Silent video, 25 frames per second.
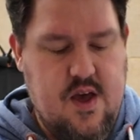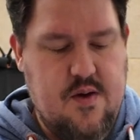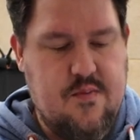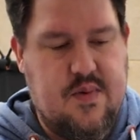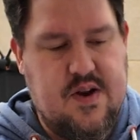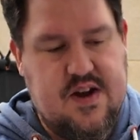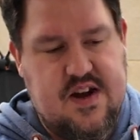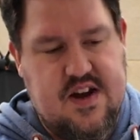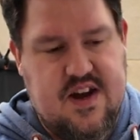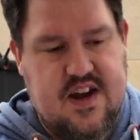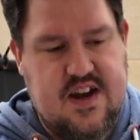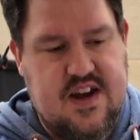
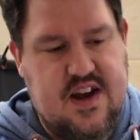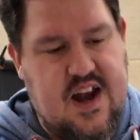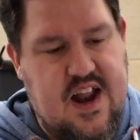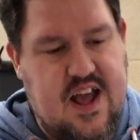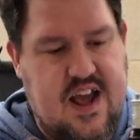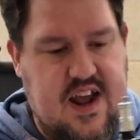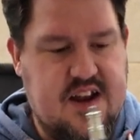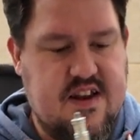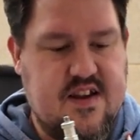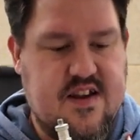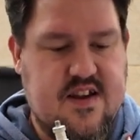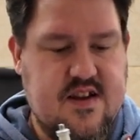but it
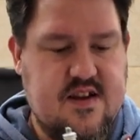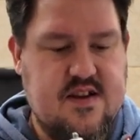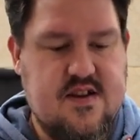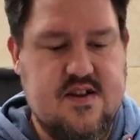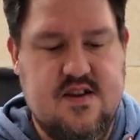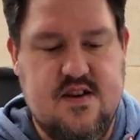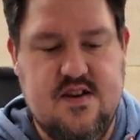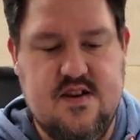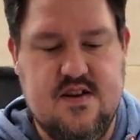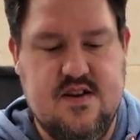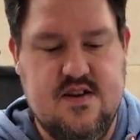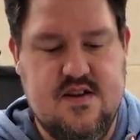delayed
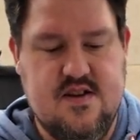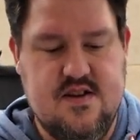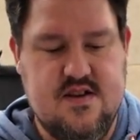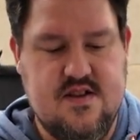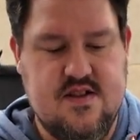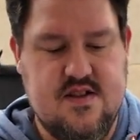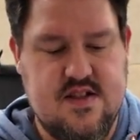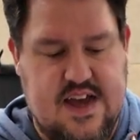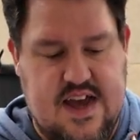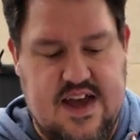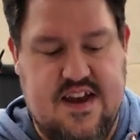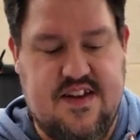
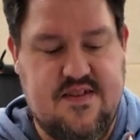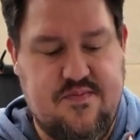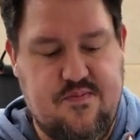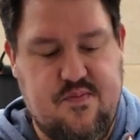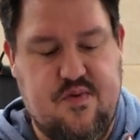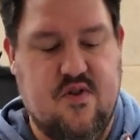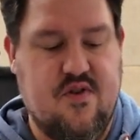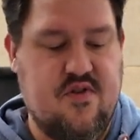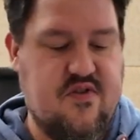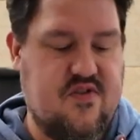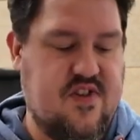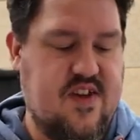that
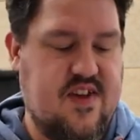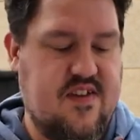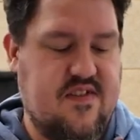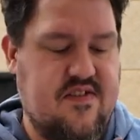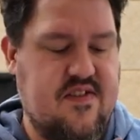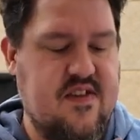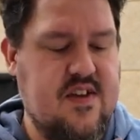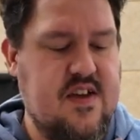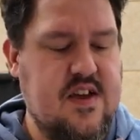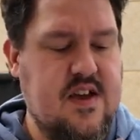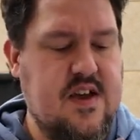process.